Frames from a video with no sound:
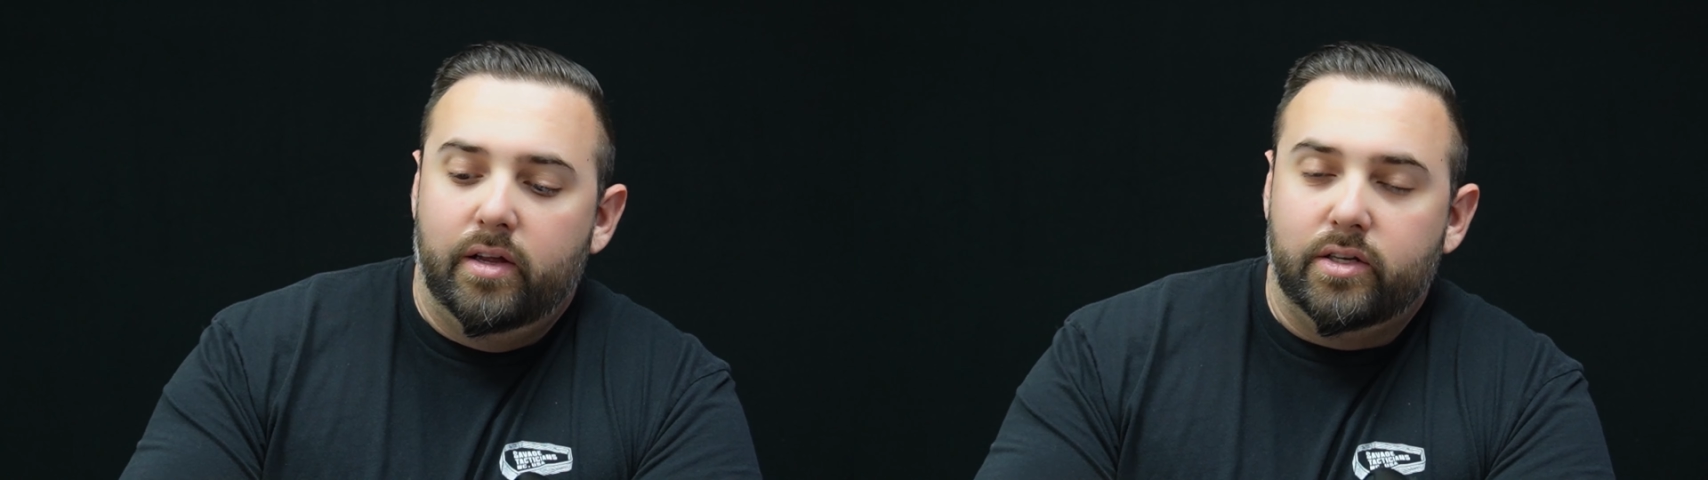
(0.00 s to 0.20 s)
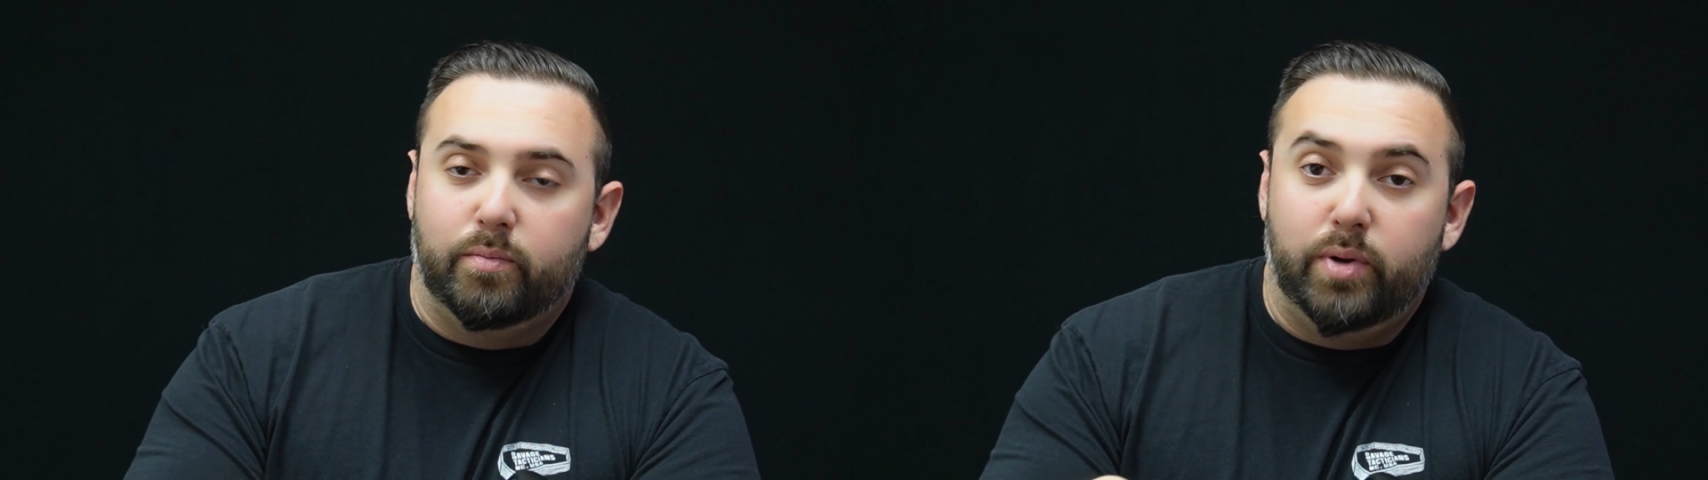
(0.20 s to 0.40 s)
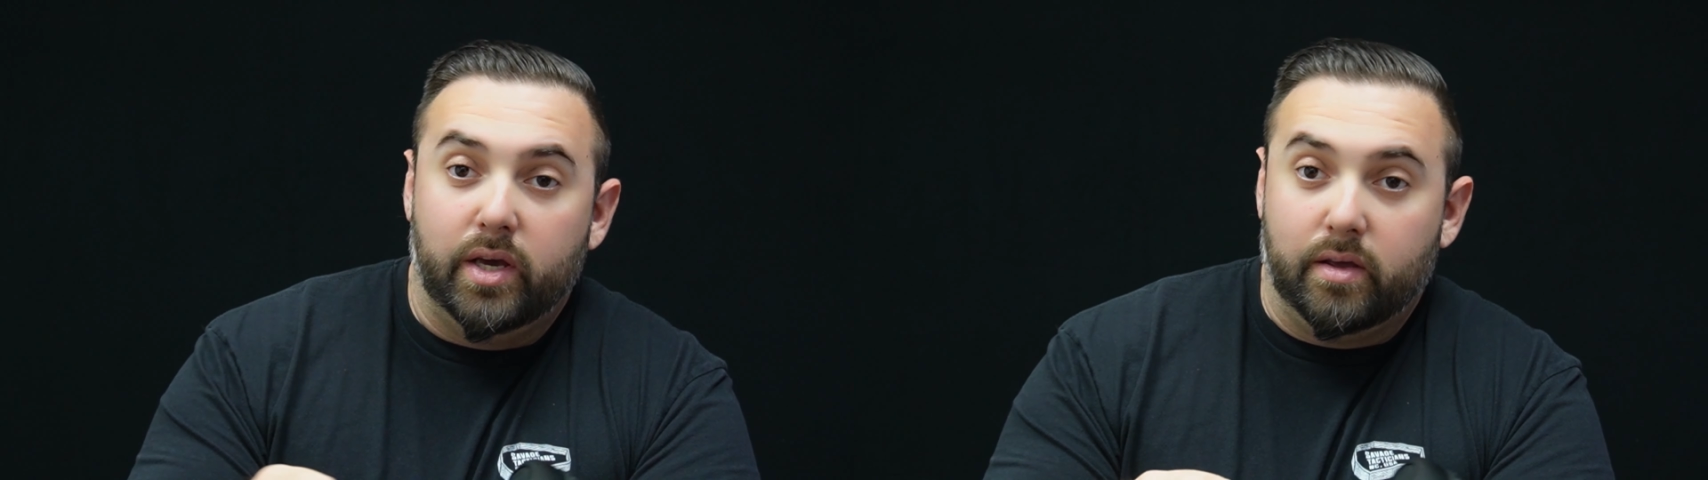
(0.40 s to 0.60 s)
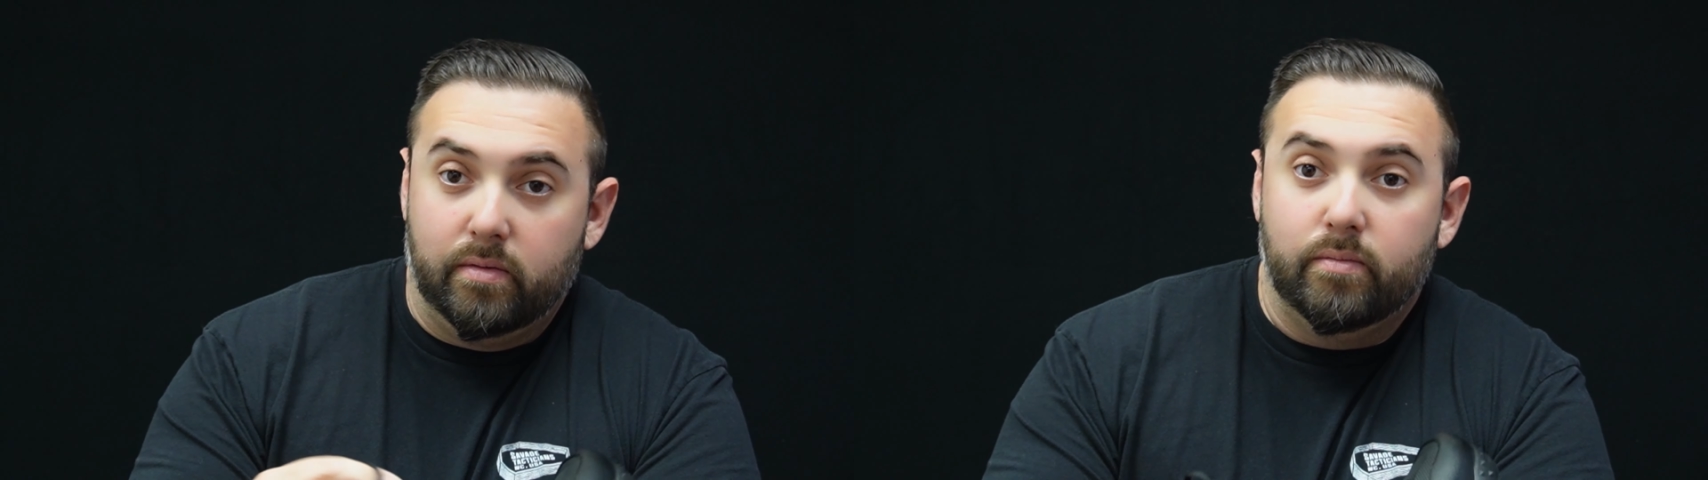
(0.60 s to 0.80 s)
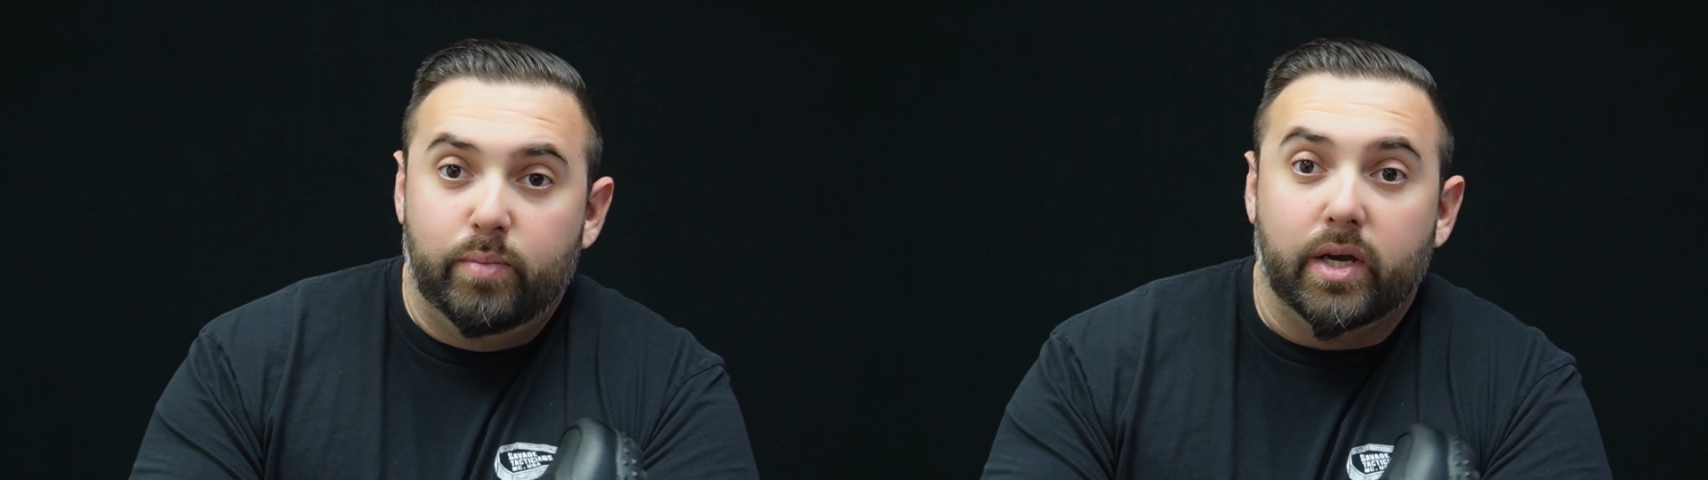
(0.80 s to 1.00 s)
to
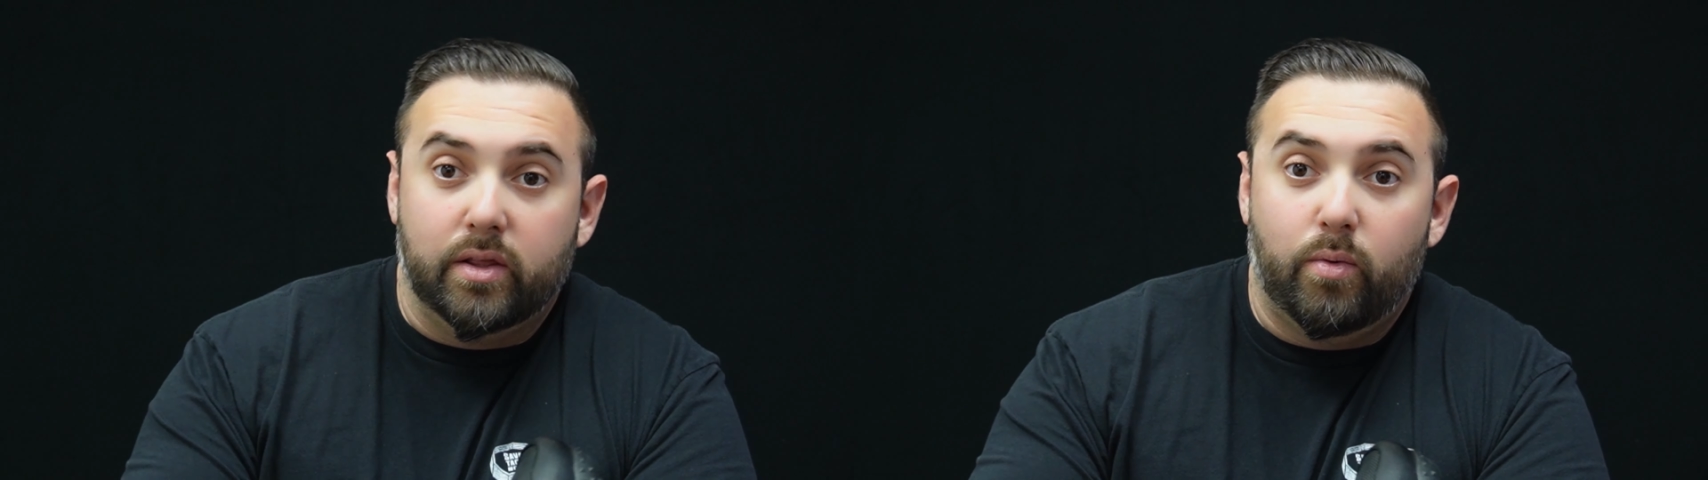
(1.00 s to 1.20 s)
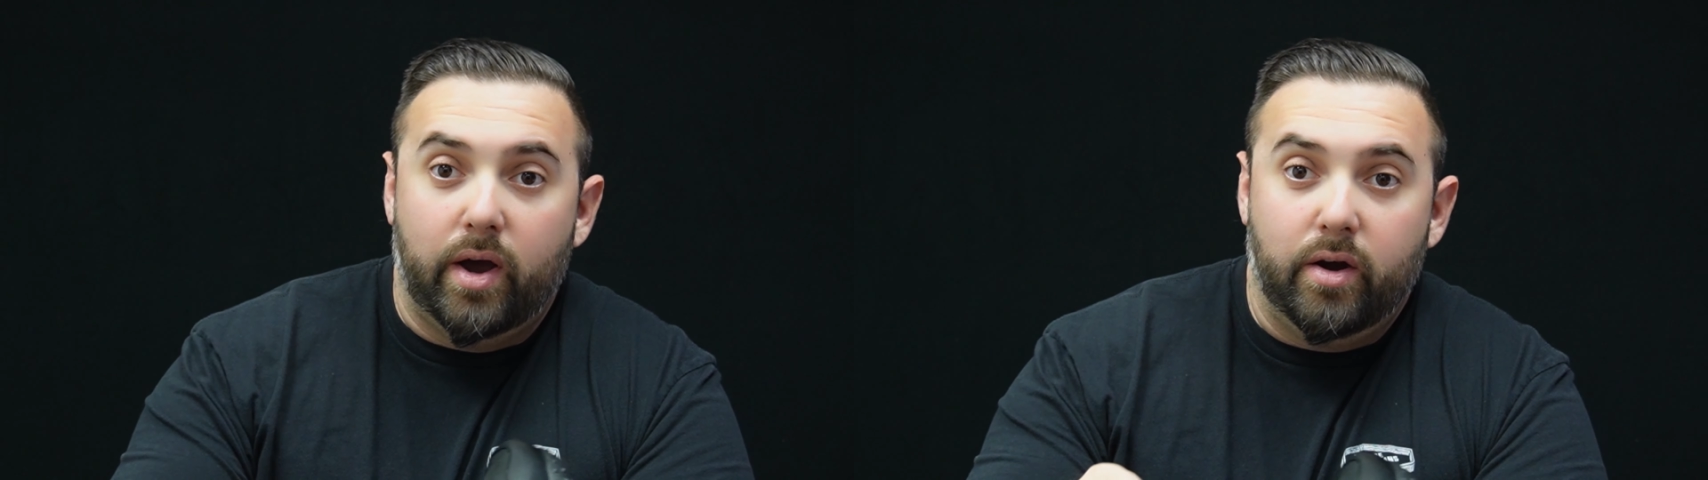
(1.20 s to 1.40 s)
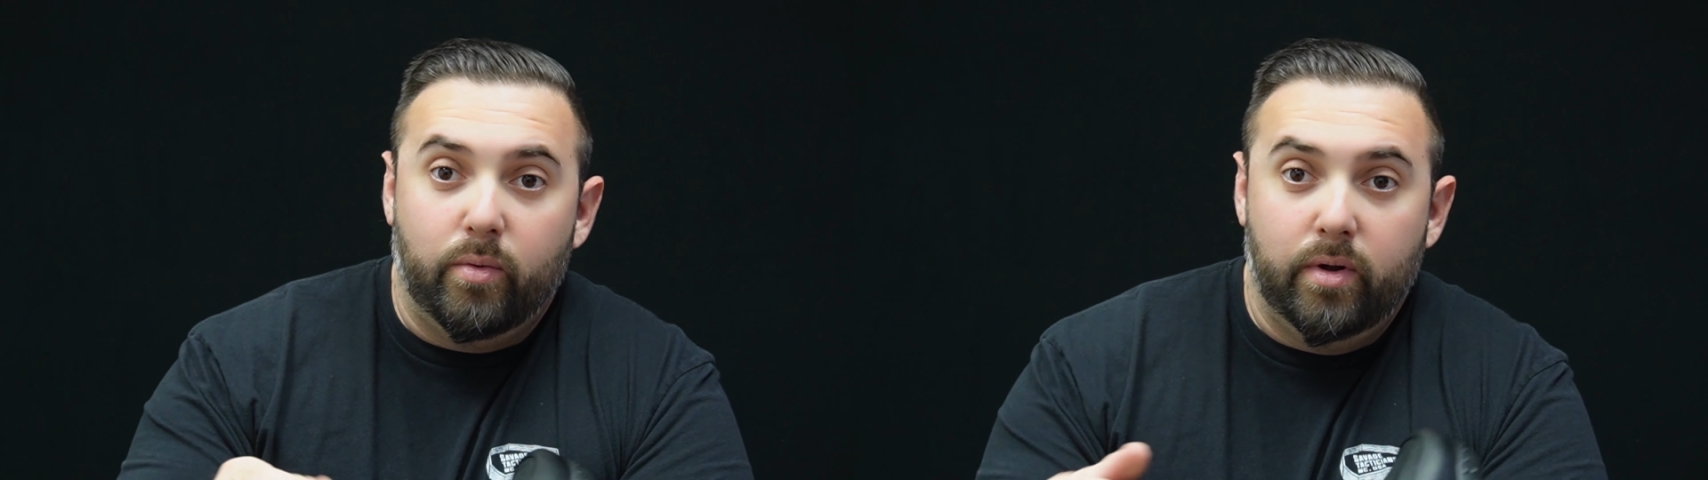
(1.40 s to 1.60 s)
pick the wider